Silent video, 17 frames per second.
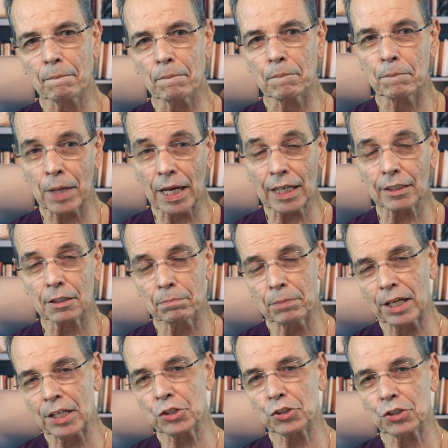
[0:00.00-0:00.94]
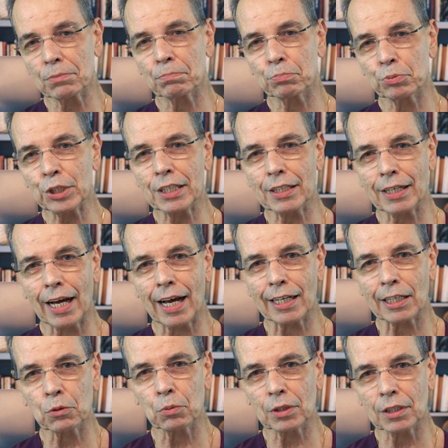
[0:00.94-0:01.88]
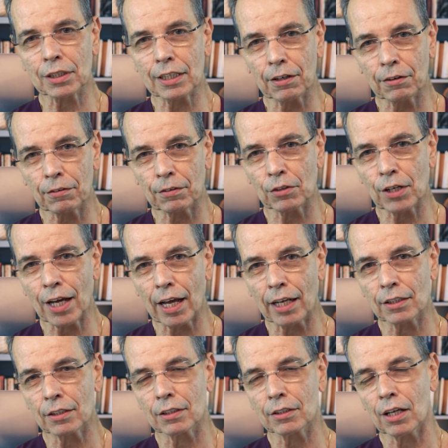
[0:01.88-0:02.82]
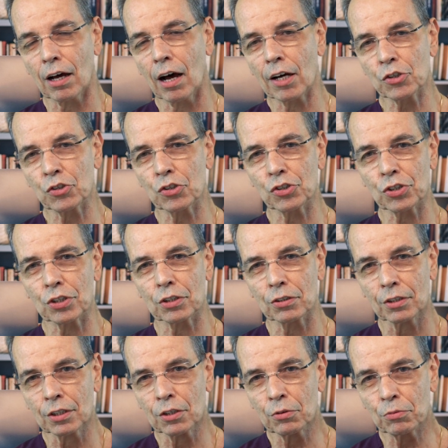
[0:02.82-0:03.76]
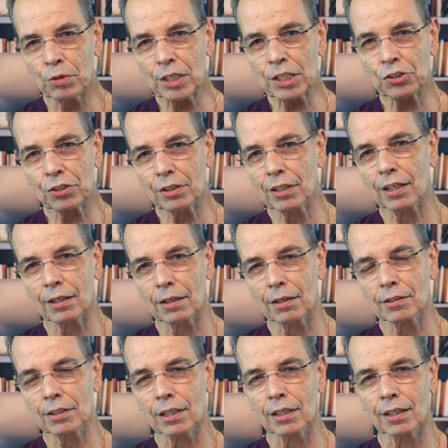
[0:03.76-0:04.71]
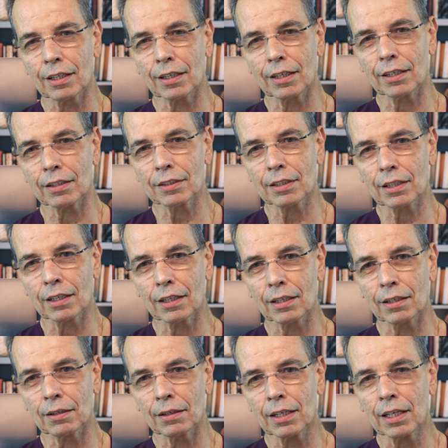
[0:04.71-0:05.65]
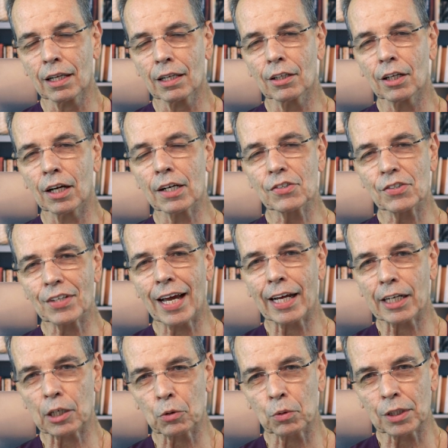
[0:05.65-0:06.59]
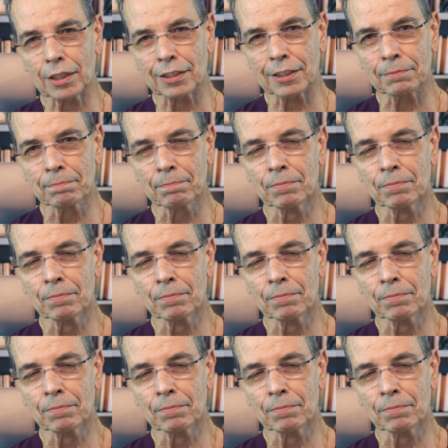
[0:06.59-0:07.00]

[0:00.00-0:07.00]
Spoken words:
make the patient breathe adequately and the oxygen reach the lungs adequately.